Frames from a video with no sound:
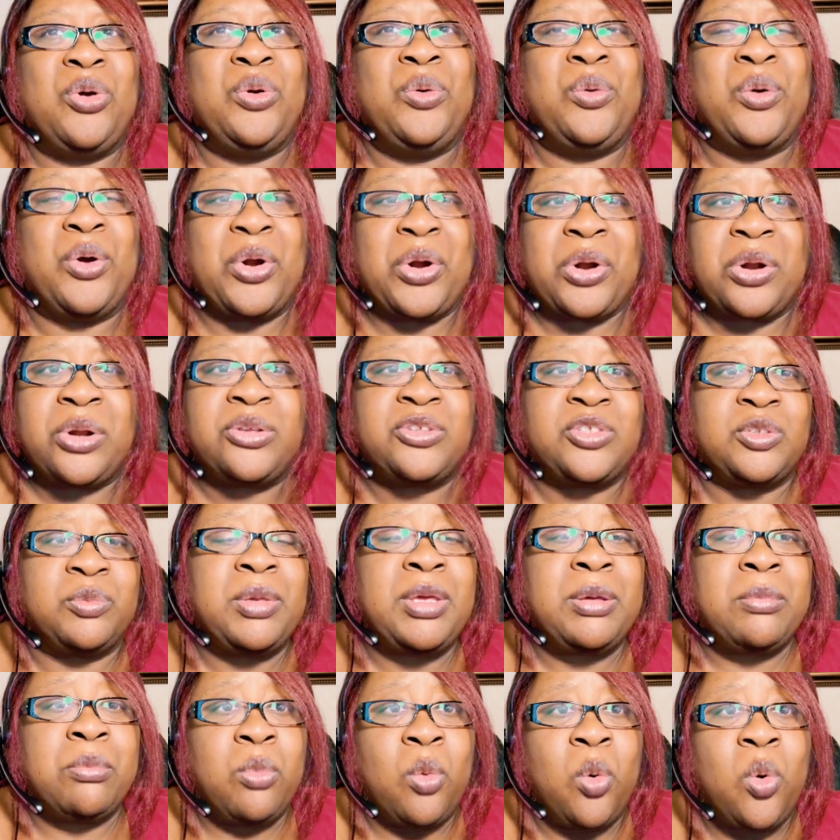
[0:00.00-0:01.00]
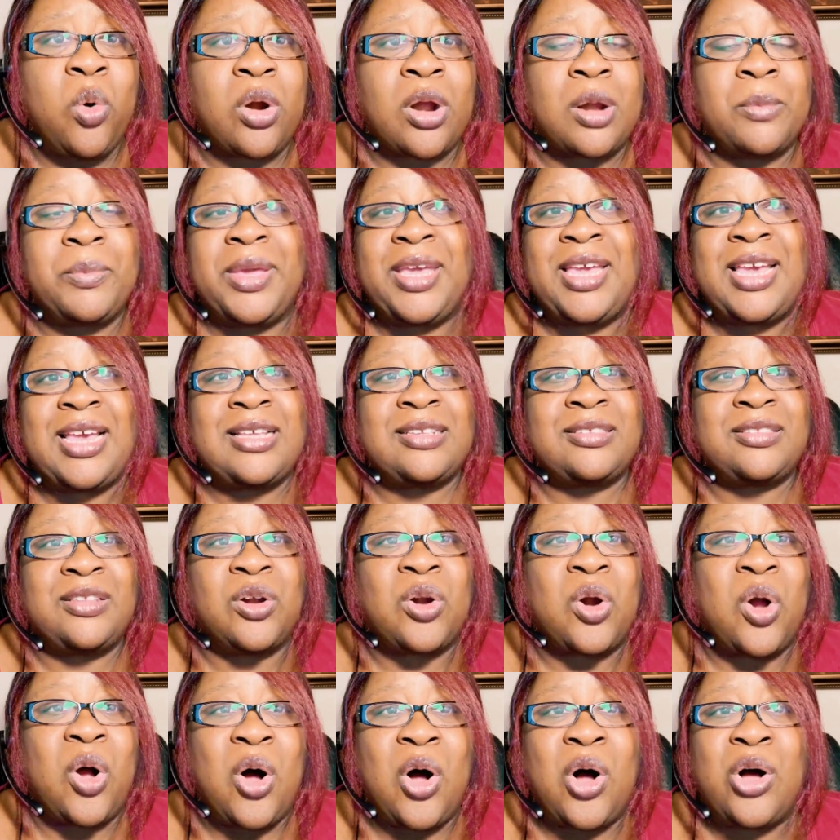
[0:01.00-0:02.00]
who irks me more because
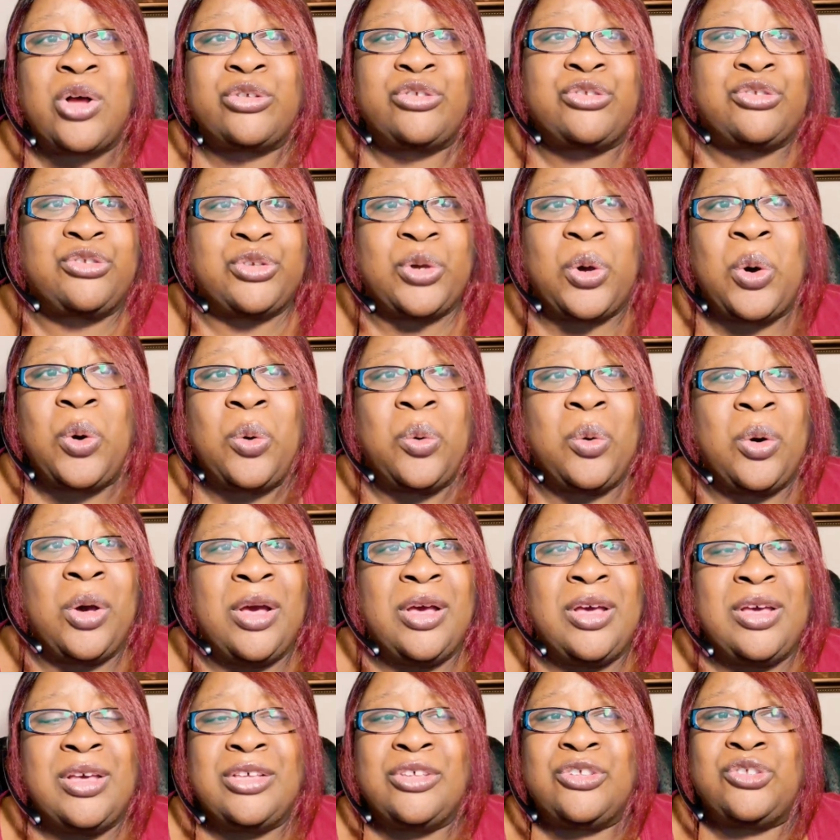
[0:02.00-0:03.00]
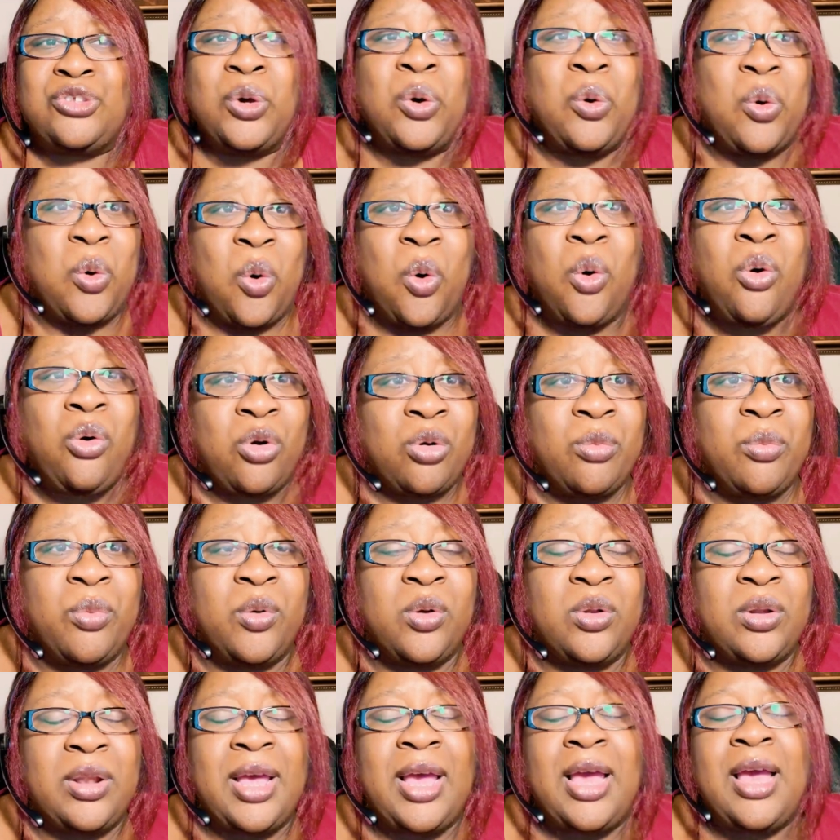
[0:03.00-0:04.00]
they're all so, so
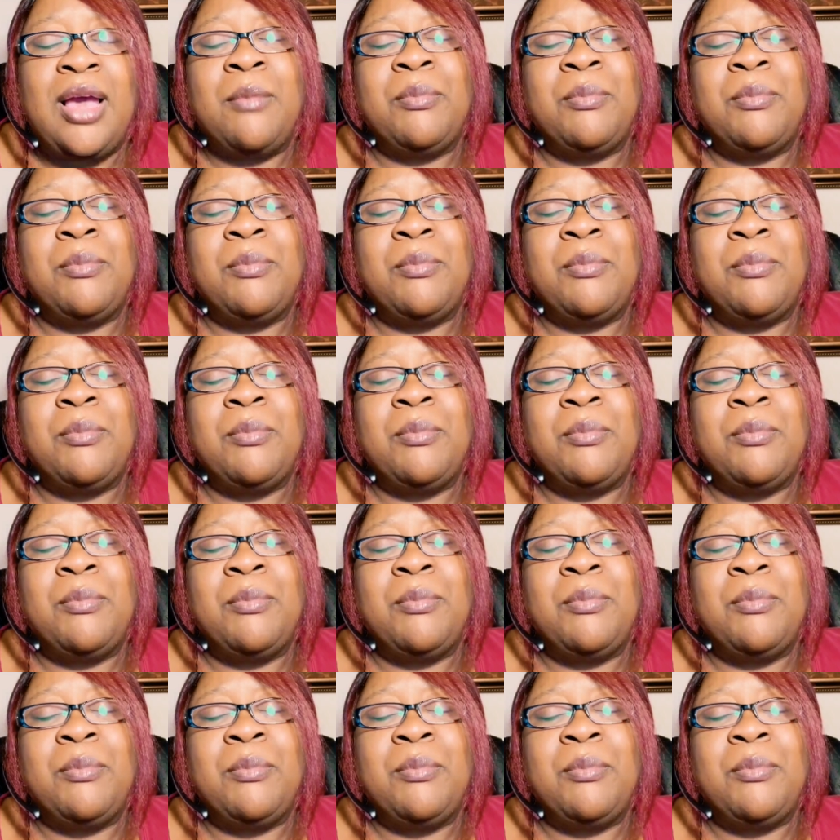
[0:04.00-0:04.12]
horrible.